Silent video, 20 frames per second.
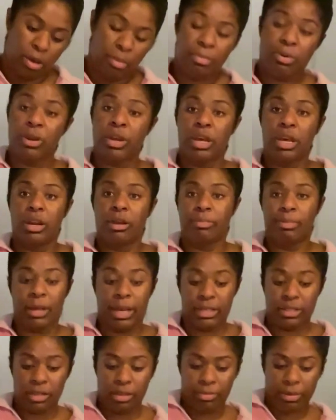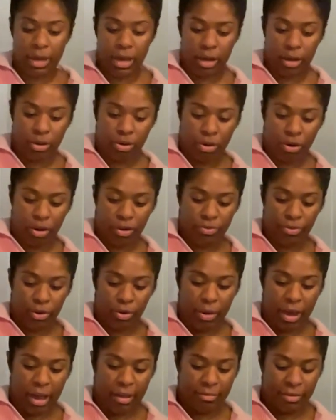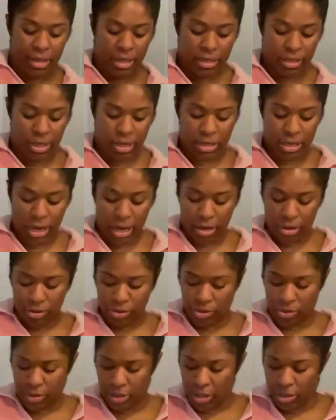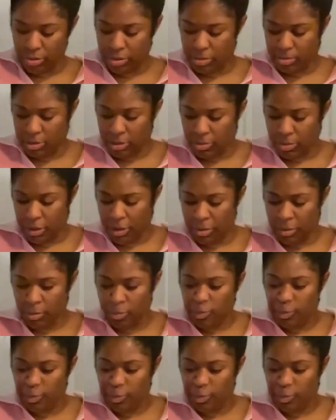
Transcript: put it in a plastic bag, or if you have these containers, you can use them as well.